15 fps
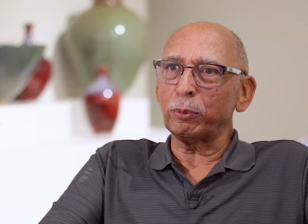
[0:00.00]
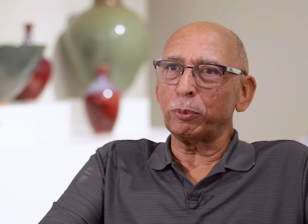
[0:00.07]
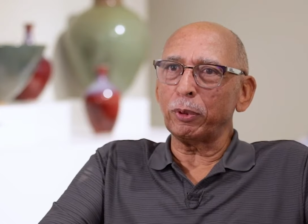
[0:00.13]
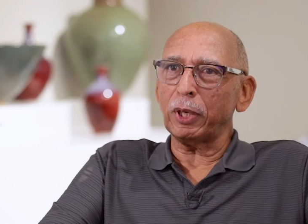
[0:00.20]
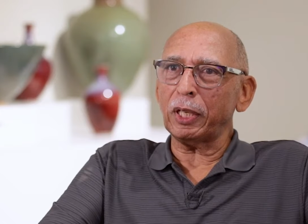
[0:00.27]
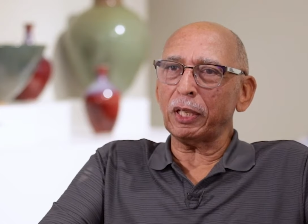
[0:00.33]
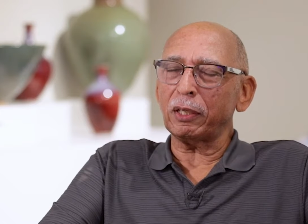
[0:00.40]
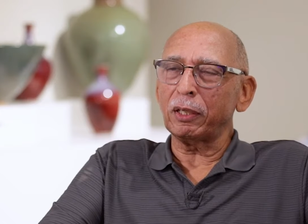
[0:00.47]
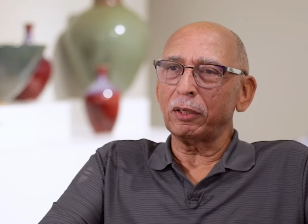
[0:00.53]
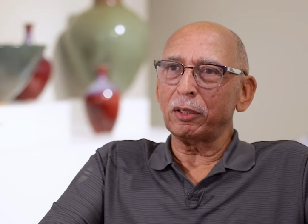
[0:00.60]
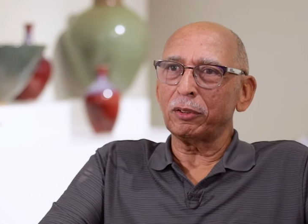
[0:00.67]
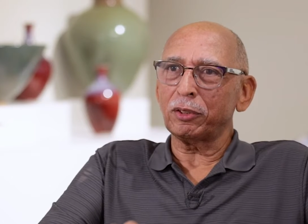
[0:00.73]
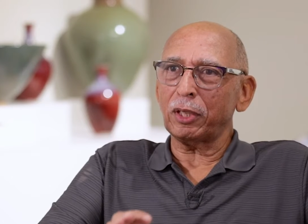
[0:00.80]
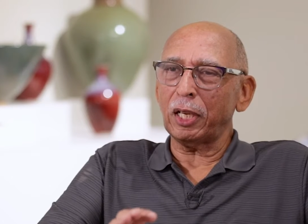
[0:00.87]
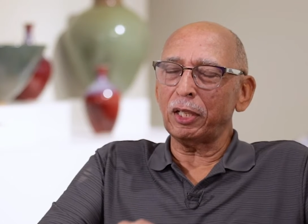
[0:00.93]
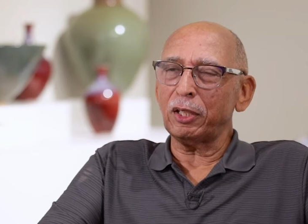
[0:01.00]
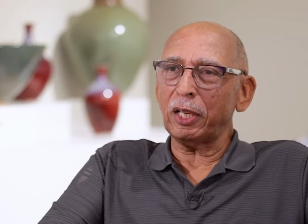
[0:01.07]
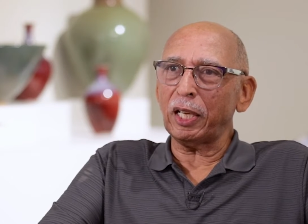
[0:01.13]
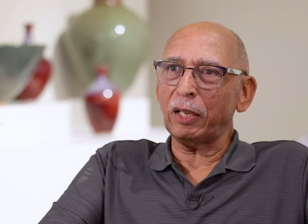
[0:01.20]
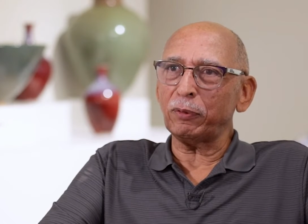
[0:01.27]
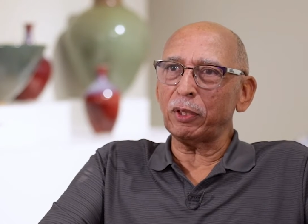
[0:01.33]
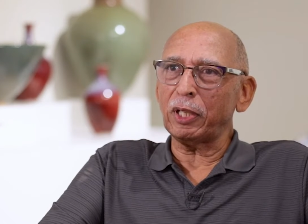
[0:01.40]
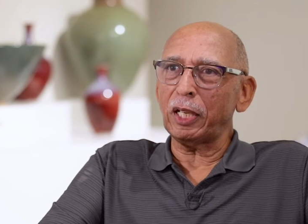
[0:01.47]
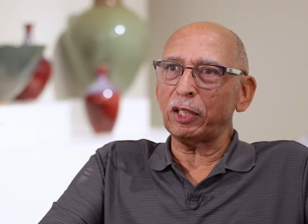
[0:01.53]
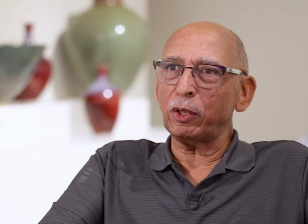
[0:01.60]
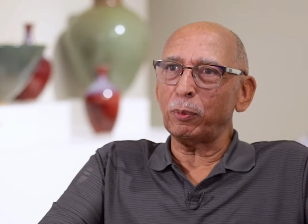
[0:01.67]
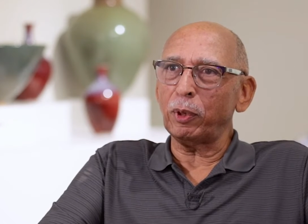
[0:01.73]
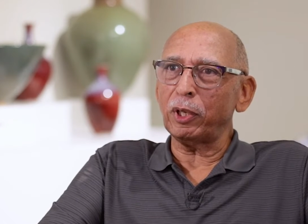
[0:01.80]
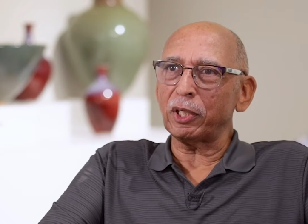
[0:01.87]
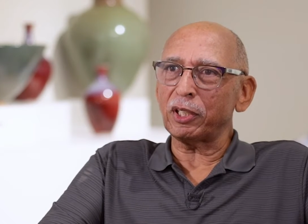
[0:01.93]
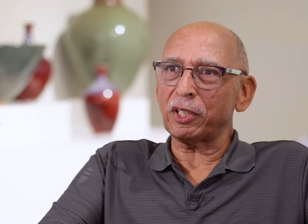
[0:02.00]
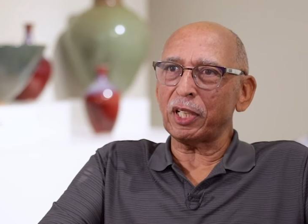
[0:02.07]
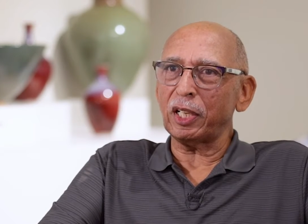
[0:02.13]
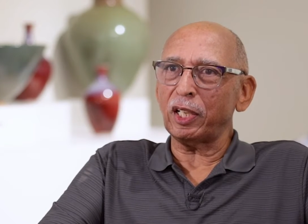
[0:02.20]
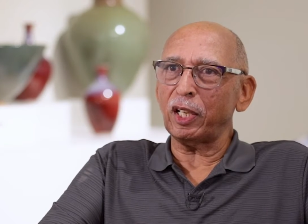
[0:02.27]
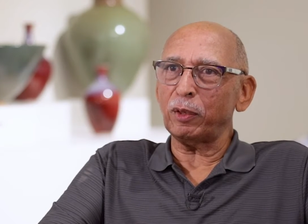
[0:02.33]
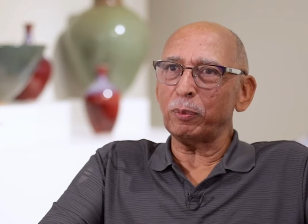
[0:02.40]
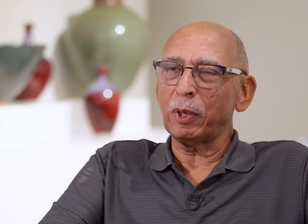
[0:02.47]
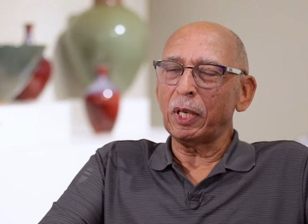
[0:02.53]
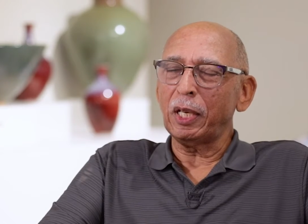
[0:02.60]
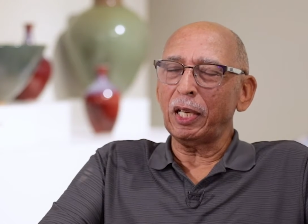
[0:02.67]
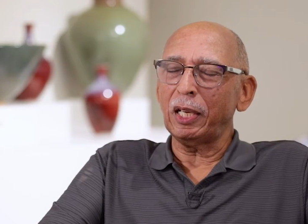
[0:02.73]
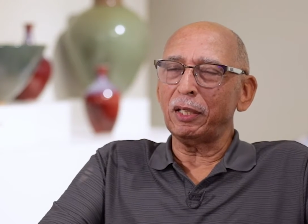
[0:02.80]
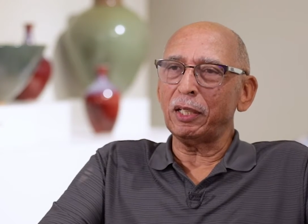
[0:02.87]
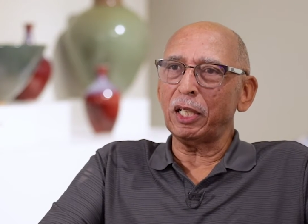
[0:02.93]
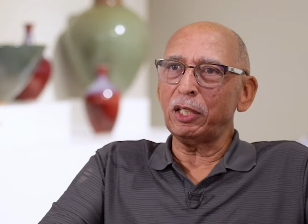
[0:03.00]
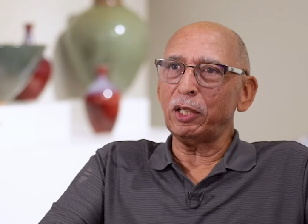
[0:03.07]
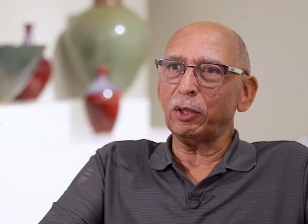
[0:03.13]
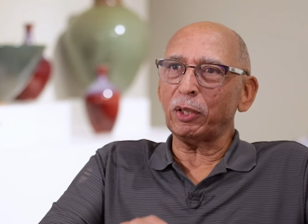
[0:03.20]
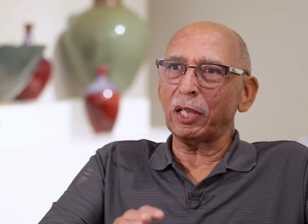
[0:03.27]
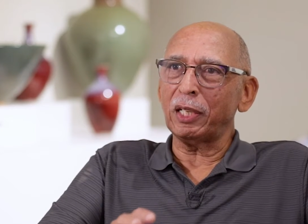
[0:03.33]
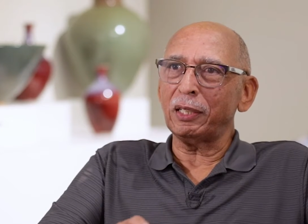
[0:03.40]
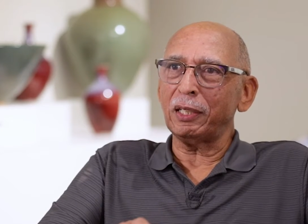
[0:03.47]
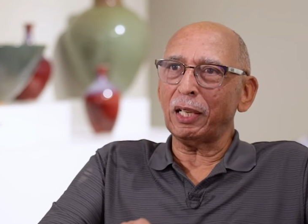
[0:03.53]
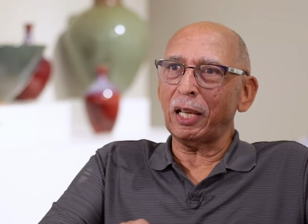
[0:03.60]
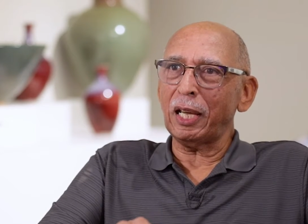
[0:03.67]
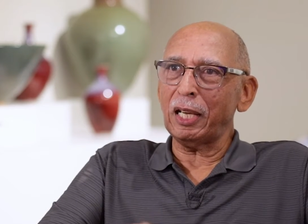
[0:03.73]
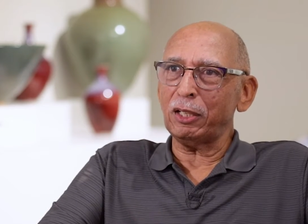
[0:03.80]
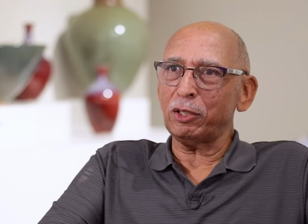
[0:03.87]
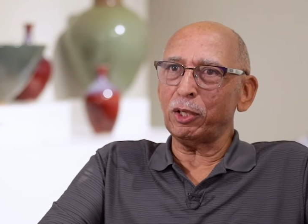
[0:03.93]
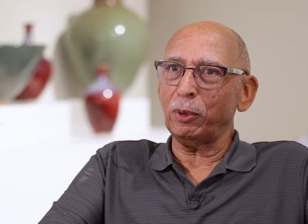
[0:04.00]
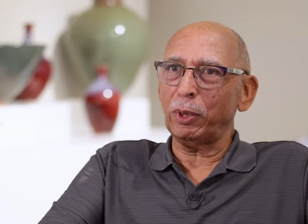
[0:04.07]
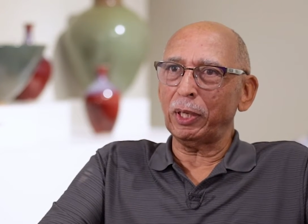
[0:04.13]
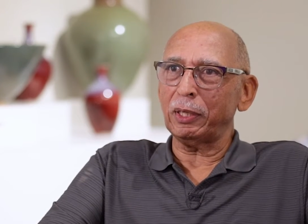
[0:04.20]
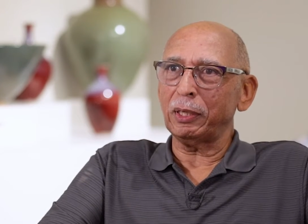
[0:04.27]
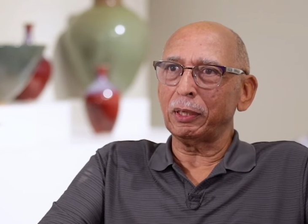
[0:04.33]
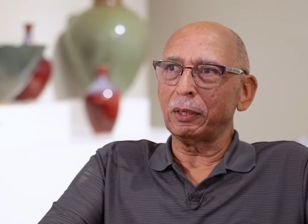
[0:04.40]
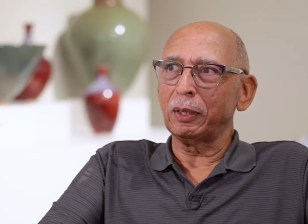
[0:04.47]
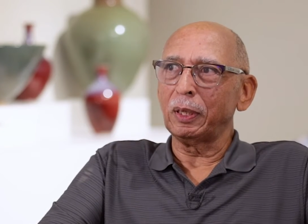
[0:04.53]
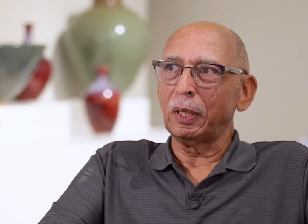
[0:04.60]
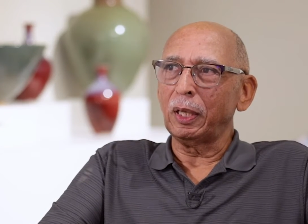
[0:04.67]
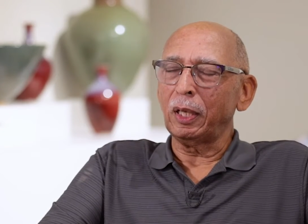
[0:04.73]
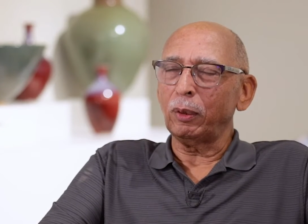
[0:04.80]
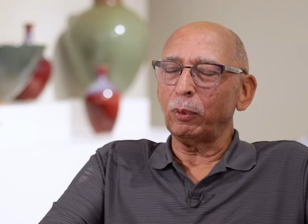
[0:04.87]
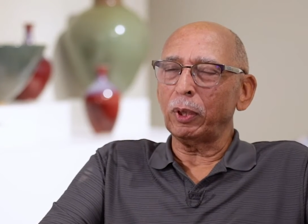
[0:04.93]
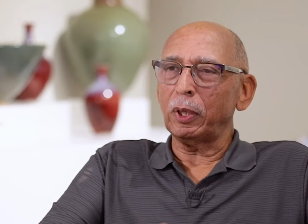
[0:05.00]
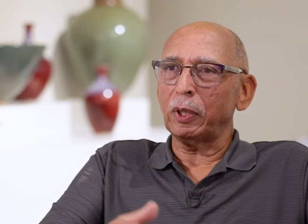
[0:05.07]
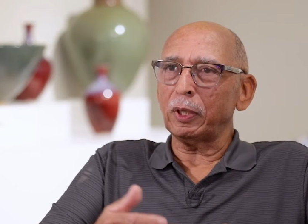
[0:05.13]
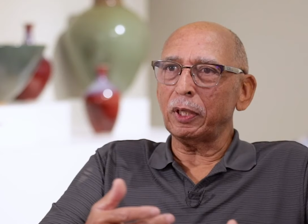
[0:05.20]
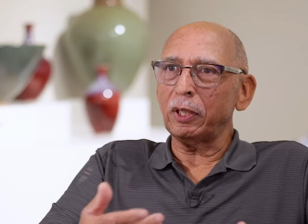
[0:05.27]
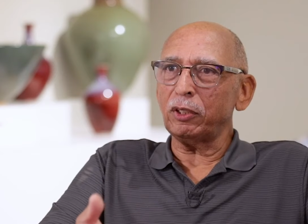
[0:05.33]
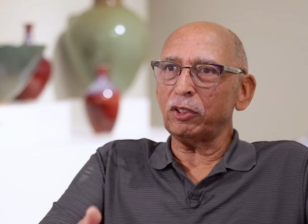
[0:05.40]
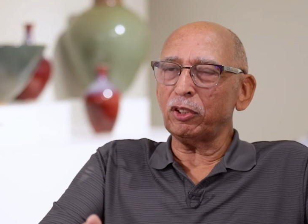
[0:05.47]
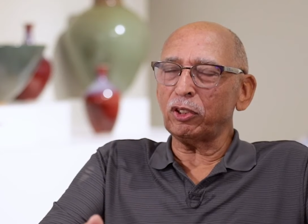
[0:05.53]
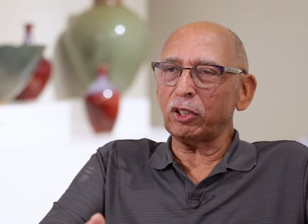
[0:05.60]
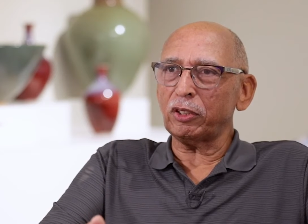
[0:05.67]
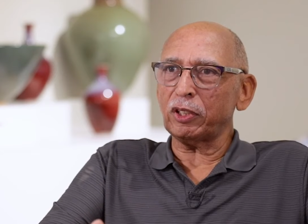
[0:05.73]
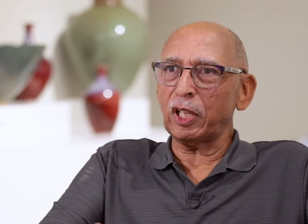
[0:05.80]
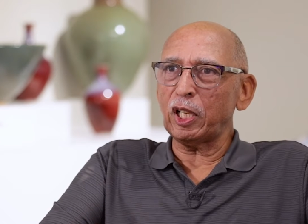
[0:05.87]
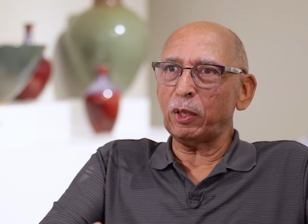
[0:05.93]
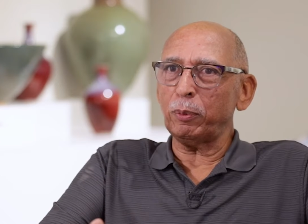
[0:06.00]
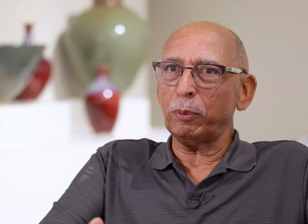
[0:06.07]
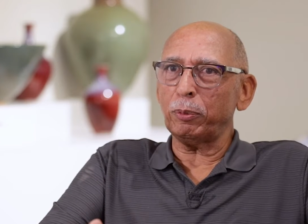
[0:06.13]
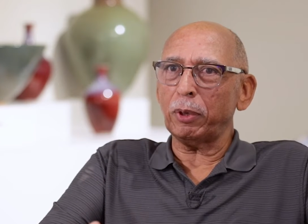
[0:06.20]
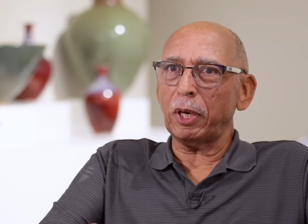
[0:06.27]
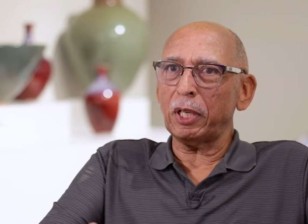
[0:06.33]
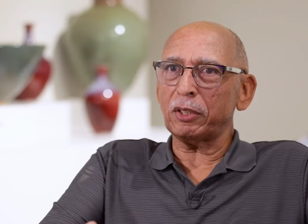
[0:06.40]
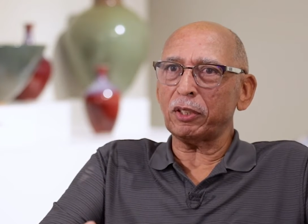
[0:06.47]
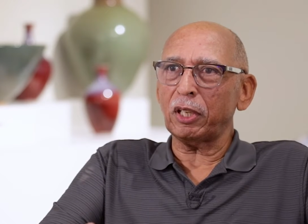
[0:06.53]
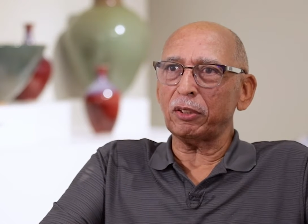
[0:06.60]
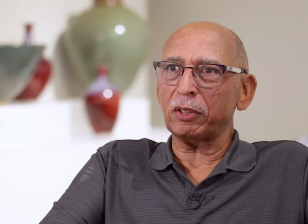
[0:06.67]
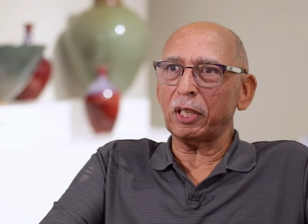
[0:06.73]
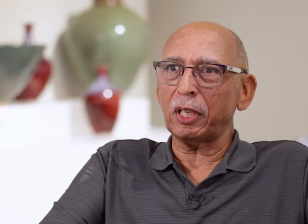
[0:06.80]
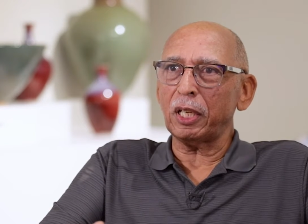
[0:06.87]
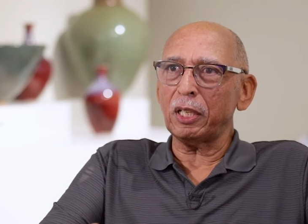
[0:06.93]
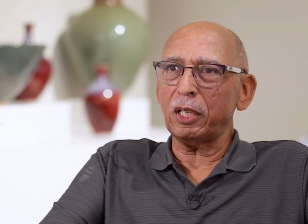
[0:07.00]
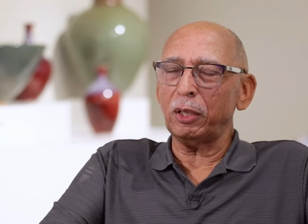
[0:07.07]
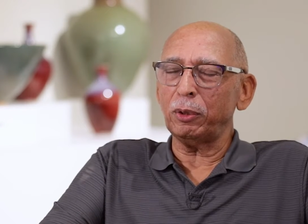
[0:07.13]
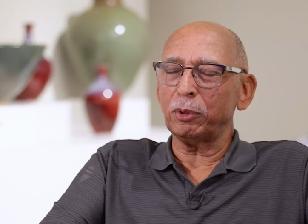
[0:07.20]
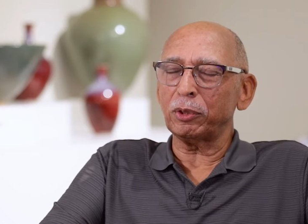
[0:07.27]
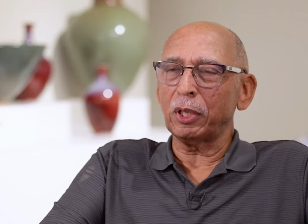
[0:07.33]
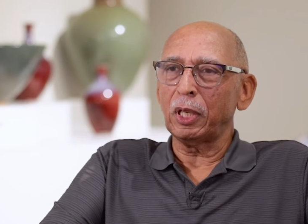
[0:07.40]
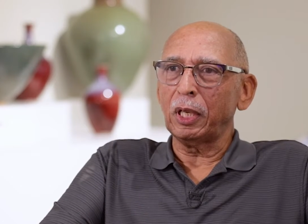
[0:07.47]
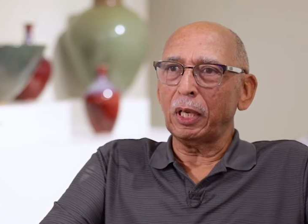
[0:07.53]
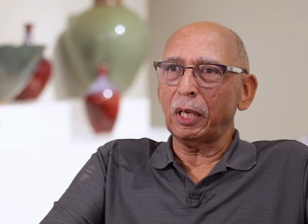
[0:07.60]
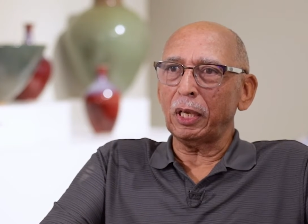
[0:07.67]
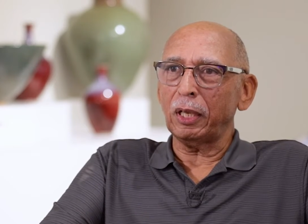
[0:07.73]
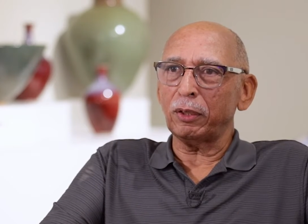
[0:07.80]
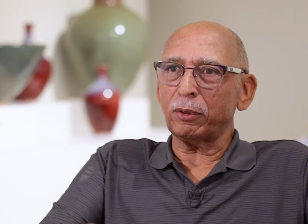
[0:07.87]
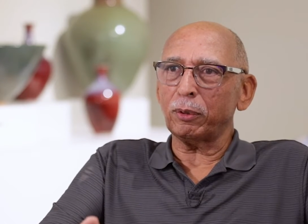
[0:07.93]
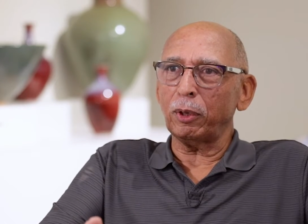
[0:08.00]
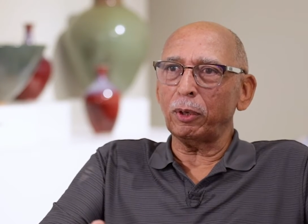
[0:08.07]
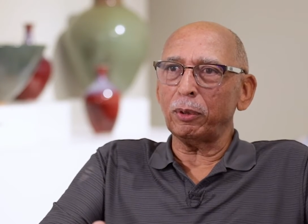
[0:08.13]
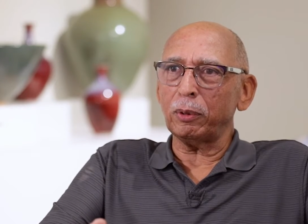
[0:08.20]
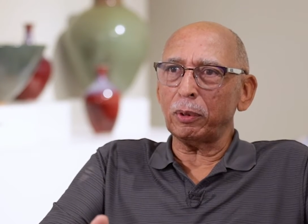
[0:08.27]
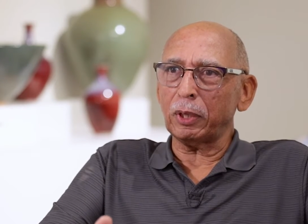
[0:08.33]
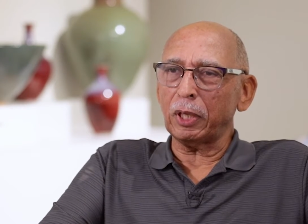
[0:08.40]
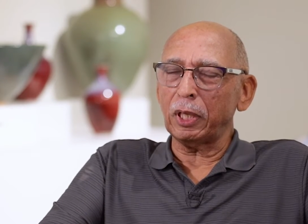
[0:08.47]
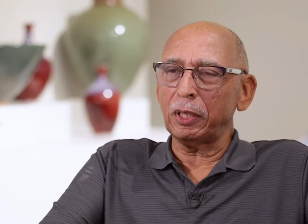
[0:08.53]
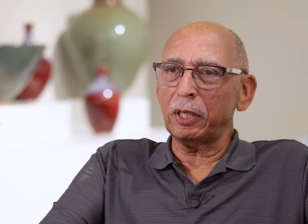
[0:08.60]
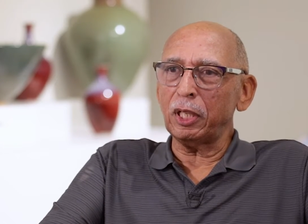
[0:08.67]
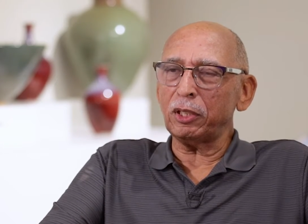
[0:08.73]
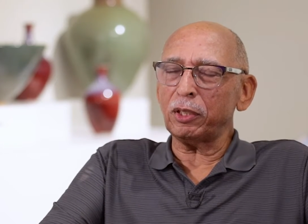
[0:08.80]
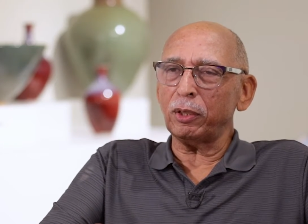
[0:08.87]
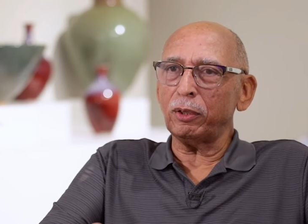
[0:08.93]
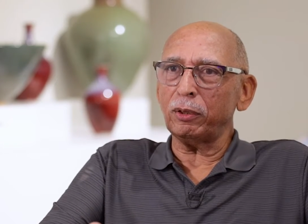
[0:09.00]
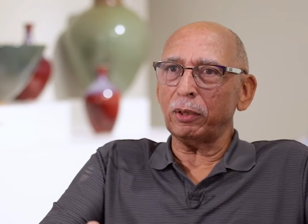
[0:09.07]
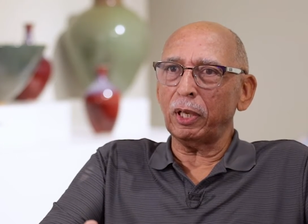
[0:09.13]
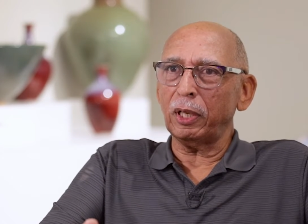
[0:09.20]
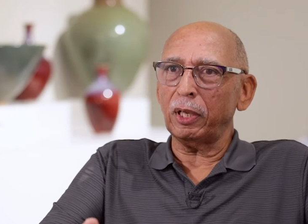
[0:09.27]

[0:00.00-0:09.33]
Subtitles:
brick, and you have to let the mortar set up, and then you can add to it. Well, this is the same process that I use. I throw the initial